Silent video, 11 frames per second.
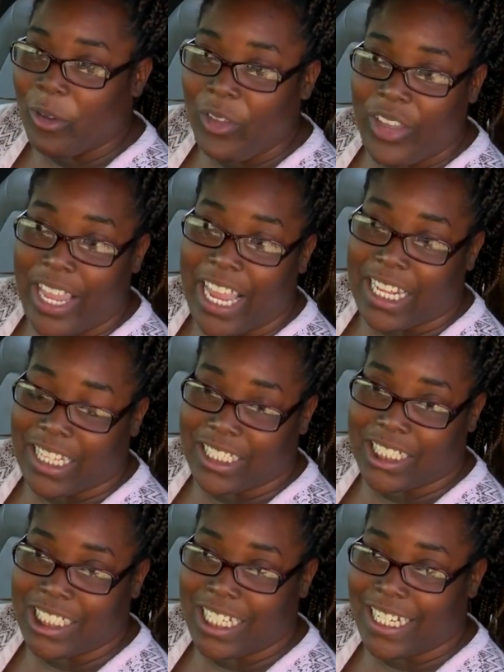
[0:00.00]
We've had
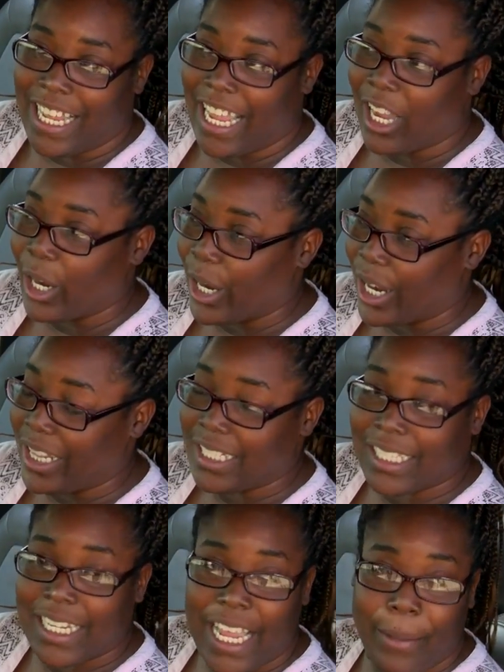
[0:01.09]
to shut down
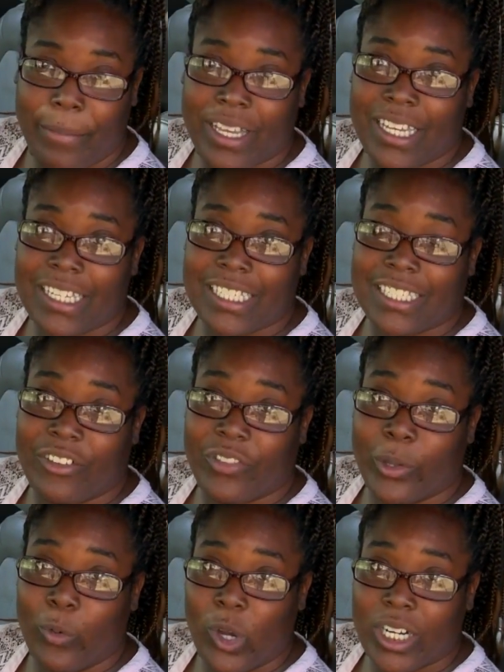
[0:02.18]
early today because
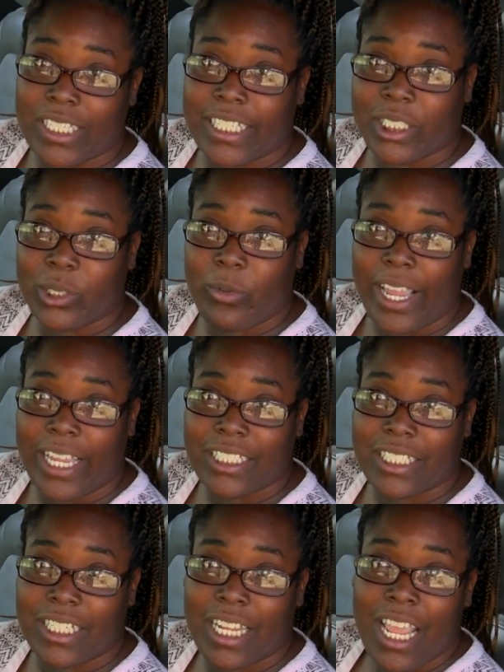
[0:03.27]
of the water
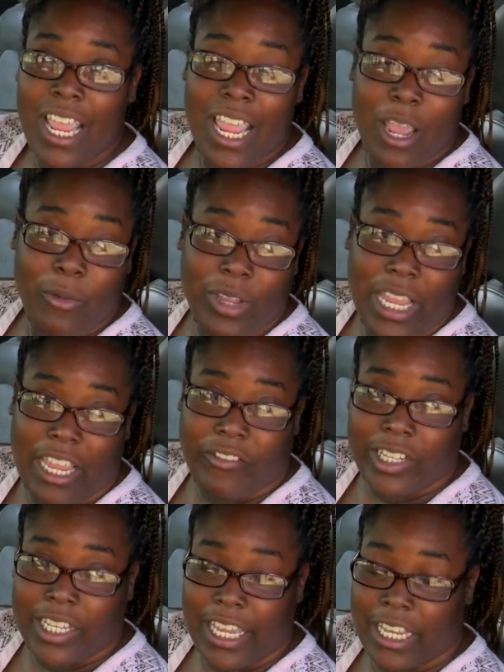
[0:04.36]
situation. We
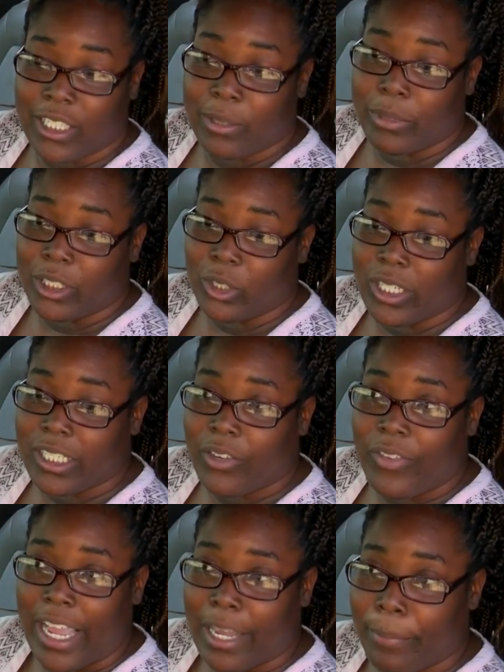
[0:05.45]
have canceled majority
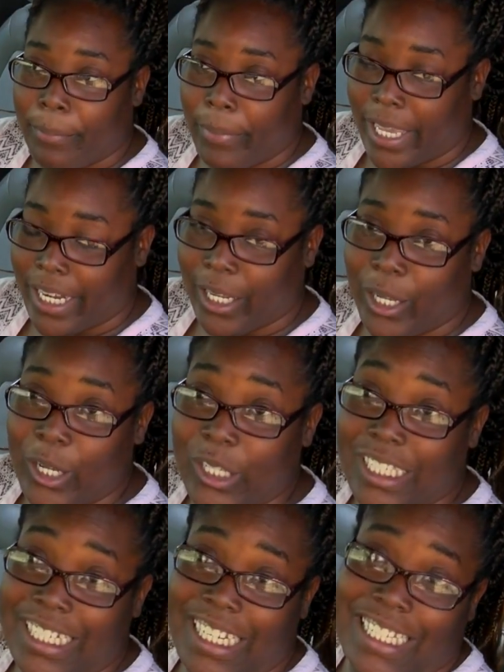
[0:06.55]
of our
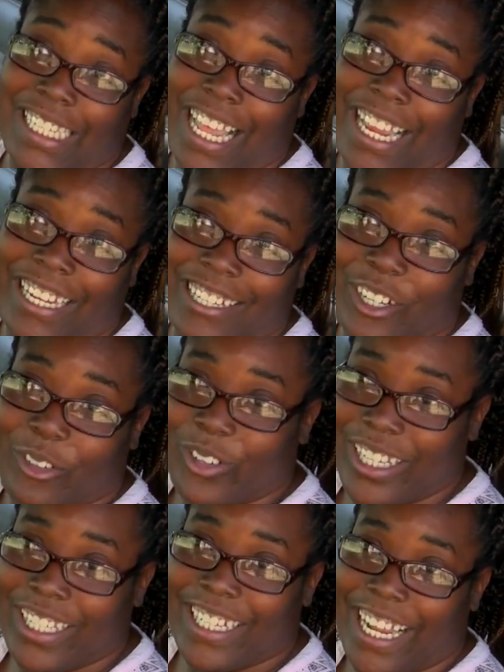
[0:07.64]
pedicures, and that's like a
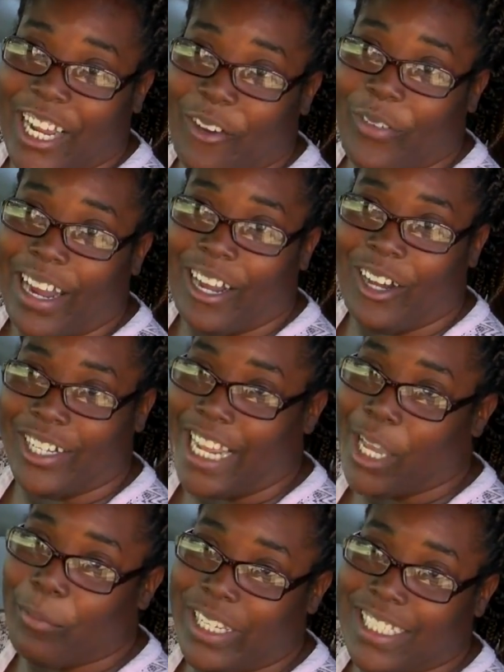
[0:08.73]
really downfall on
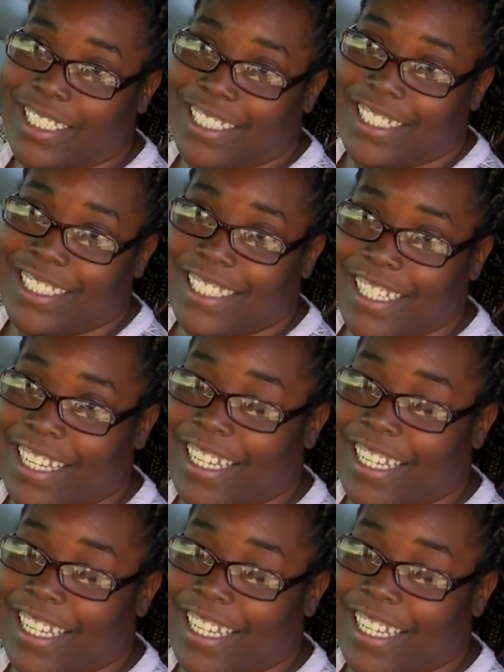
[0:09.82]
our business.